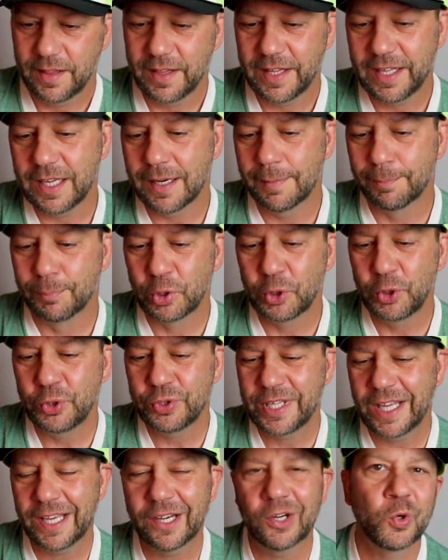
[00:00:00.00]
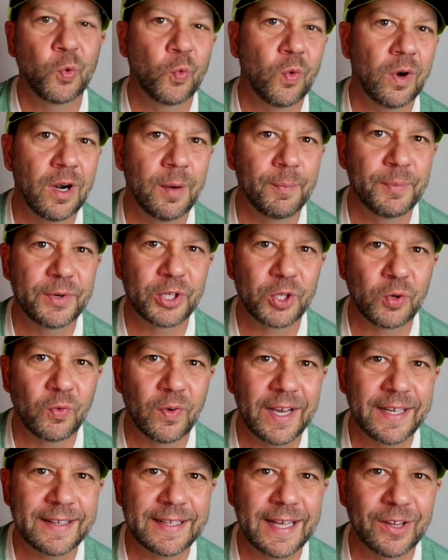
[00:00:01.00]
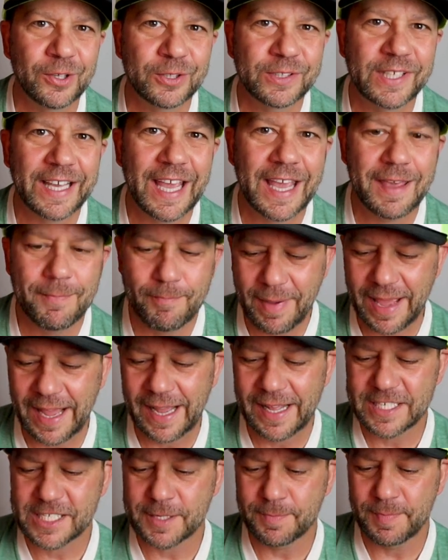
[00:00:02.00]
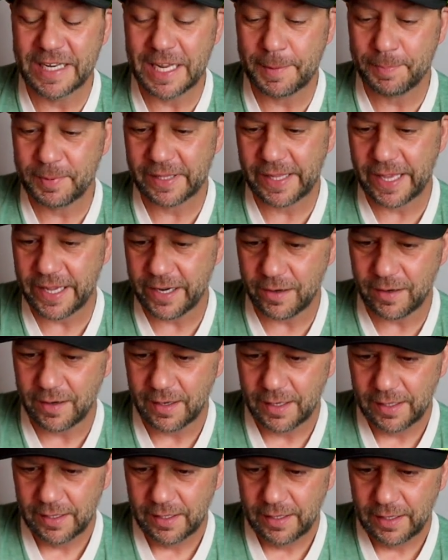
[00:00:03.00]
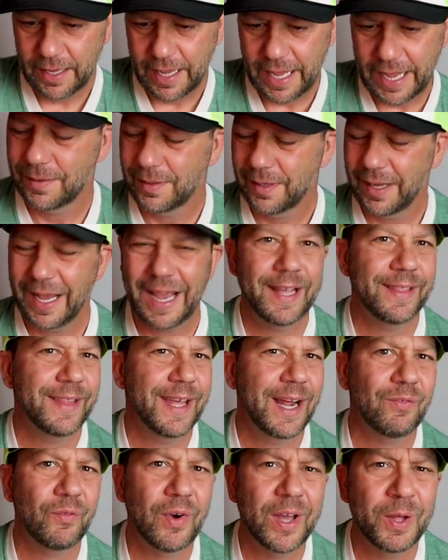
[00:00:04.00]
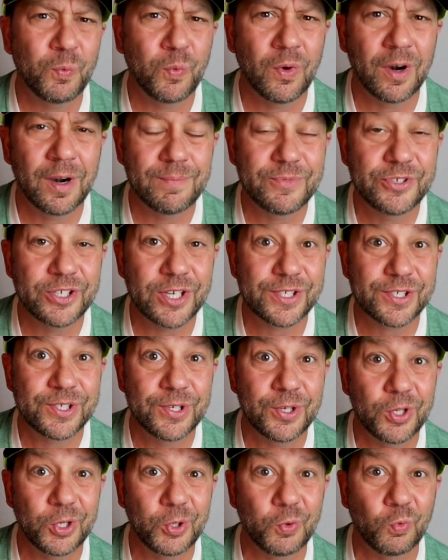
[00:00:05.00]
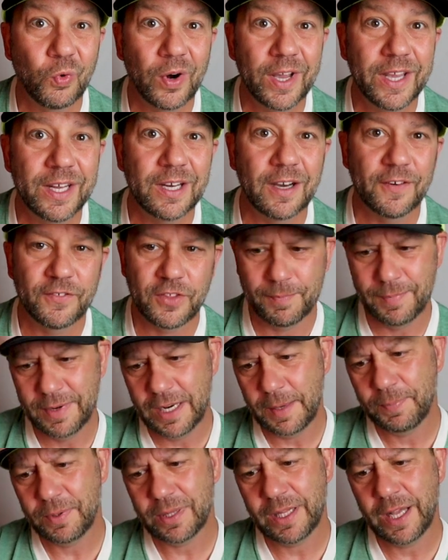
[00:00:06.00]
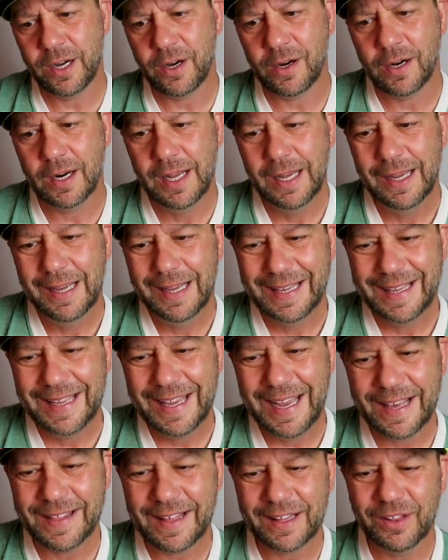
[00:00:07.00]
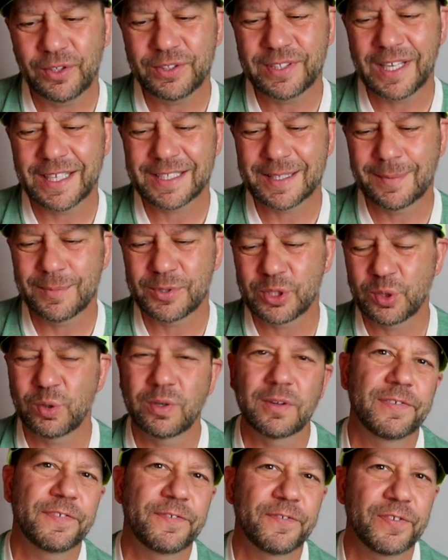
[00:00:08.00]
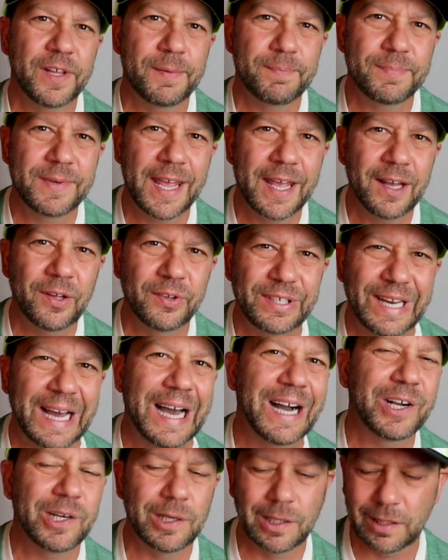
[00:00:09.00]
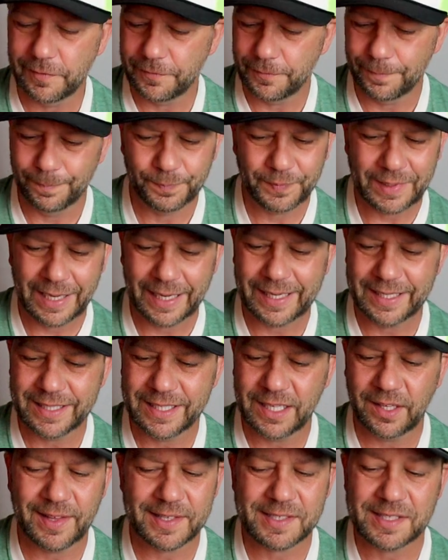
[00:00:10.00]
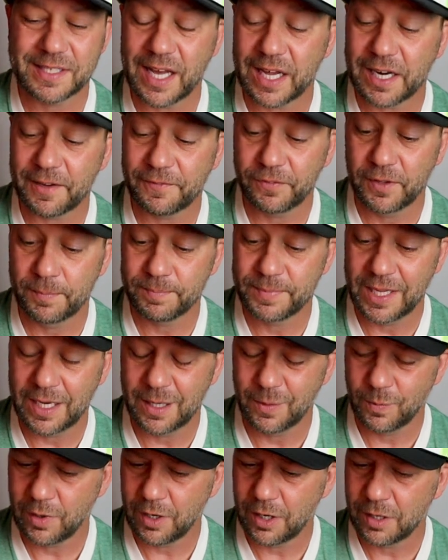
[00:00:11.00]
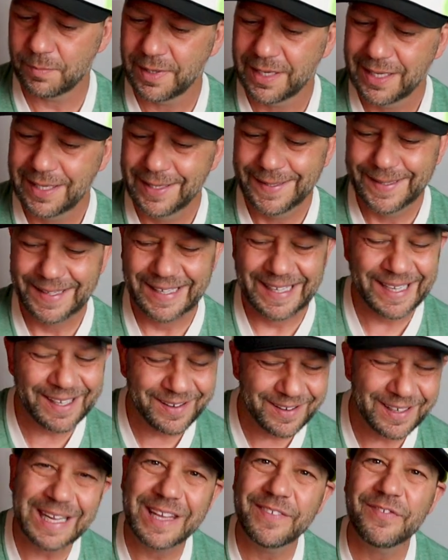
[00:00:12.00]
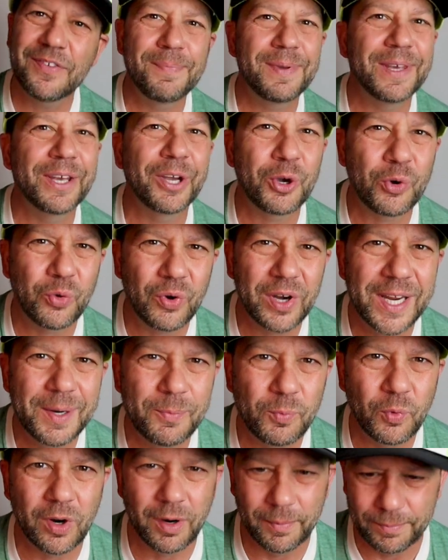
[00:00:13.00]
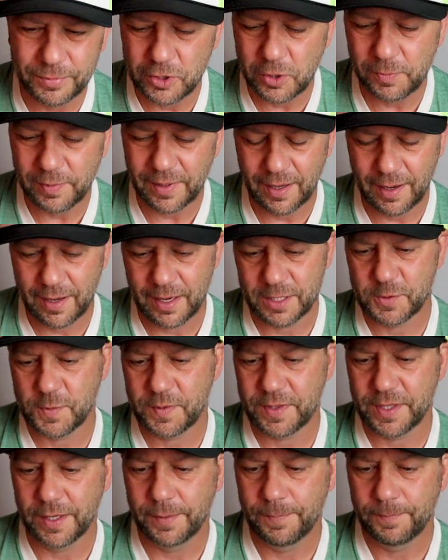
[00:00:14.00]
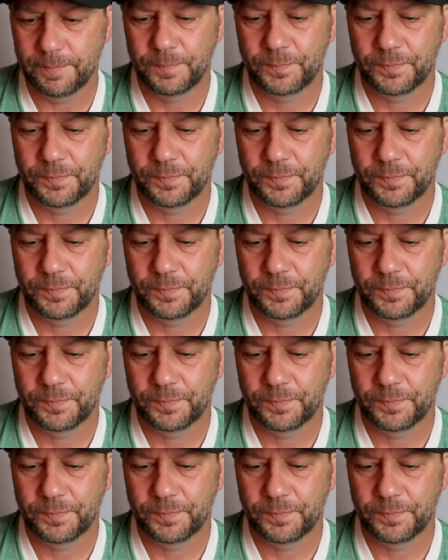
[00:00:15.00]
The blue-tailed worm to the right, that looks like a man's manipulator. And that red worm just to the right of the manipulator, yeah, that looks like some sort of flip-tail knockoff. I can tell that's not a flip-tail worm. It could even be a cream worm, to be honest with you.